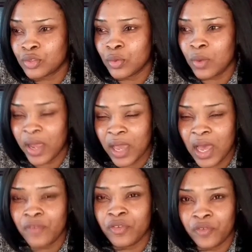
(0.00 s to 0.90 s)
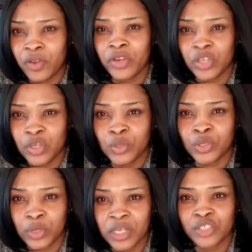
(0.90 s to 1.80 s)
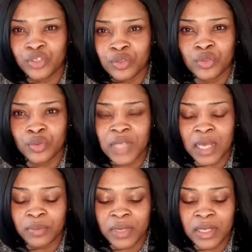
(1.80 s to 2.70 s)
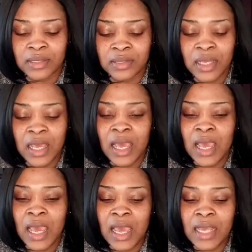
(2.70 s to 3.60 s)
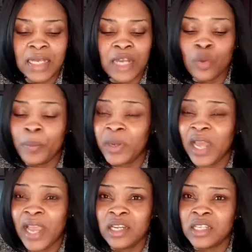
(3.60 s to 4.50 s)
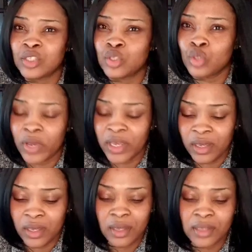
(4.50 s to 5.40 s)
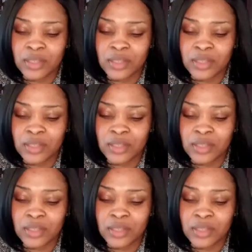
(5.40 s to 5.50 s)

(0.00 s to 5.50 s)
so I have a very huge connection to that place. And then number 9 is Torquay.